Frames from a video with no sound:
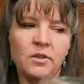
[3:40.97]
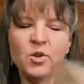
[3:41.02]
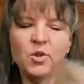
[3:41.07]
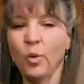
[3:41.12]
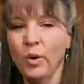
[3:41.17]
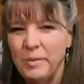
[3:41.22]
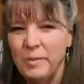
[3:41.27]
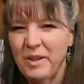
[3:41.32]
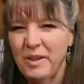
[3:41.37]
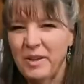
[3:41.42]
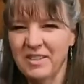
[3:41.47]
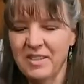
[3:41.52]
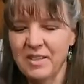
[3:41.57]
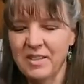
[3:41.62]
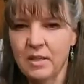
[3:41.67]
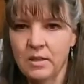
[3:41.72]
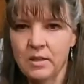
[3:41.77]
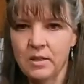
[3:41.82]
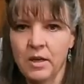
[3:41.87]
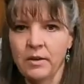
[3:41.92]

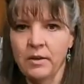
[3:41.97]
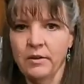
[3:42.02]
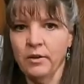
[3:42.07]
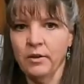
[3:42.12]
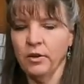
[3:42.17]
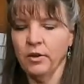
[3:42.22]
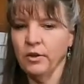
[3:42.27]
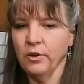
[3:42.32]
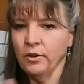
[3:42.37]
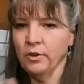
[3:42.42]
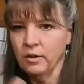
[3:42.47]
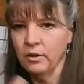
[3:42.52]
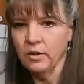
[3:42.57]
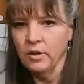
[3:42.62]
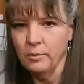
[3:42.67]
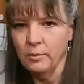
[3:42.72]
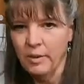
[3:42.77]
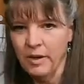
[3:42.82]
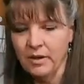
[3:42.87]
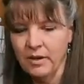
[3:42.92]
soybeans is another good
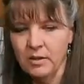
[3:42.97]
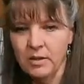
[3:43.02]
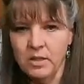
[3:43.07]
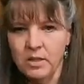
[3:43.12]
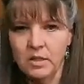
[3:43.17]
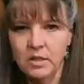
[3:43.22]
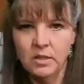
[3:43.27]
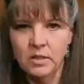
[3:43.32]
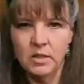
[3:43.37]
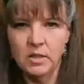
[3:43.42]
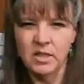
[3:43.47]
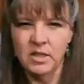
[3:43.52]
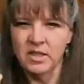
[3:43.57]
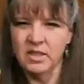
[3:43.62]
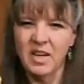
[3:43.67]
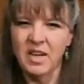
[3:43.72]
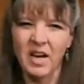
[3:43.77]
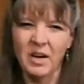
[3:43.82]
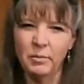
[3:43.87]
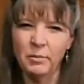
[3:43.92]
comparison to the
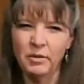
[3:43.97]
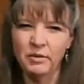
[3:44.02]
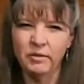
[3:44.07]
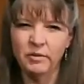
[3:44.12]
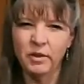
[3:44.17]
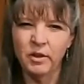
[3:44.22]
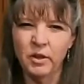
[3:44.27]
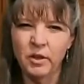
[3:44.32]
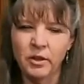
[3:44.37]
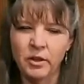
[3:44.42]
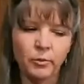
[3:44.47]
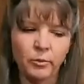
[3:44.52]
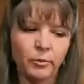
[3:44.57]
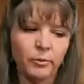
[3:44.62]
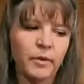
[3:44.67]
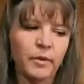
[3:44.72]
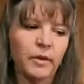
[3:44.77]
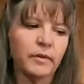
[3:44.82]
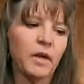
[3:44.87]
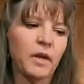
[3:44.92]
type of
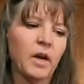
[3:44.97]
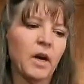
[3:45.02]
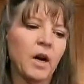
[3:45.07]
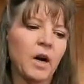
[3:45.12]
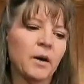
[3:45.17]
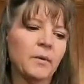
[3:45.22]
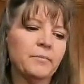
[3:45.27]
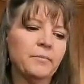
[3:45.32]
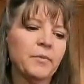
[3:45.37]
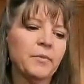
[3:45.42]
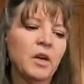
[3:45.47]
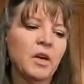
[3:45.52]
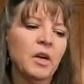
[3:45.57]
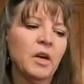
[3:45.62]
legume that they are.